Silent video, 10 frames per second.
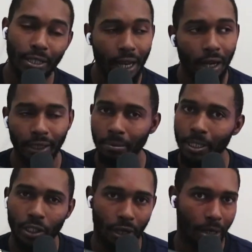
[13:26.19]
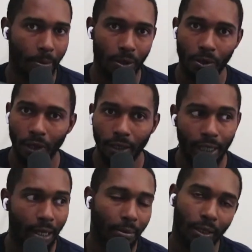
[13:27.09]
Y'all hear me talk about all the
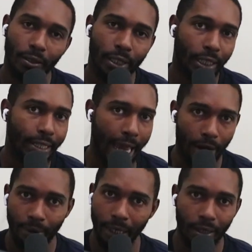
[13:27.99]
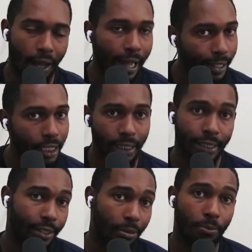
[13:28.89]
time, like, look, integrity, honesty
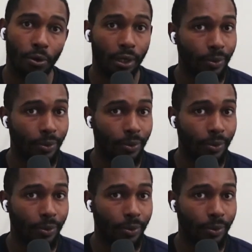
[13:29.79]
is important.